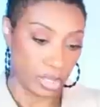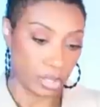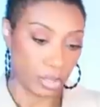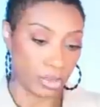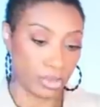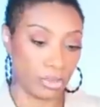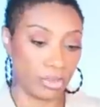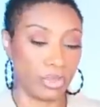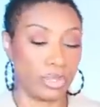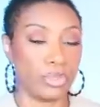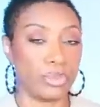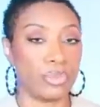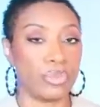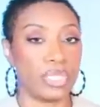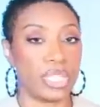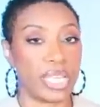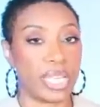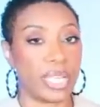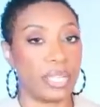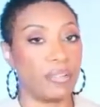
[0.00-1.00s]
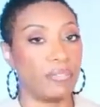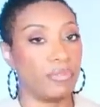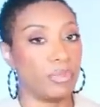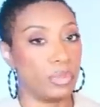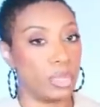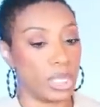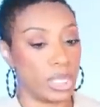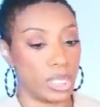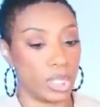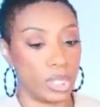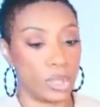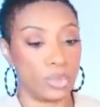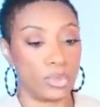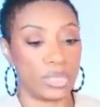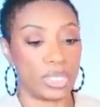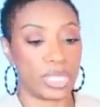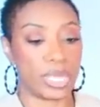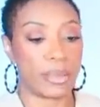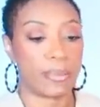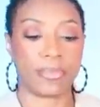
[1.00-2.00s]
So use that if you need to
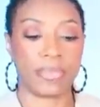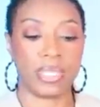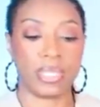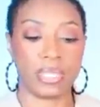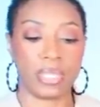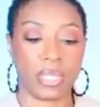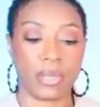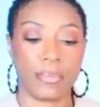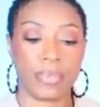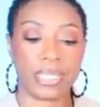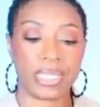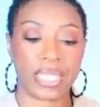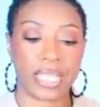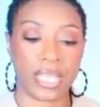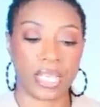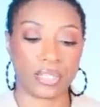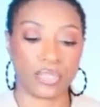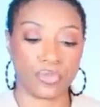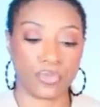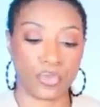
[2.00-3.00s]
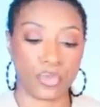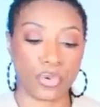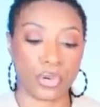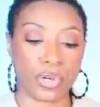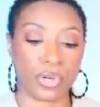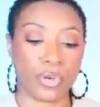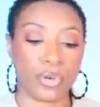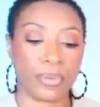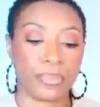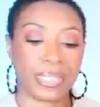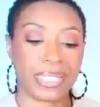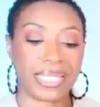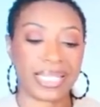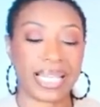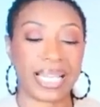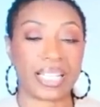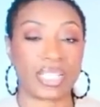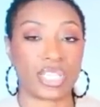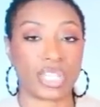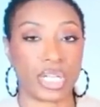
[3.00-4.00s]
use that. These come in size 4, go up to
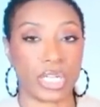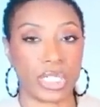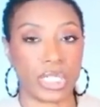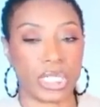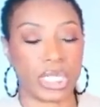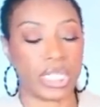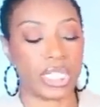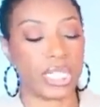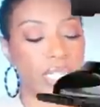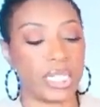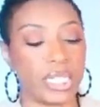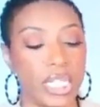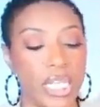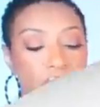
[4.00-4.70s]
size 13.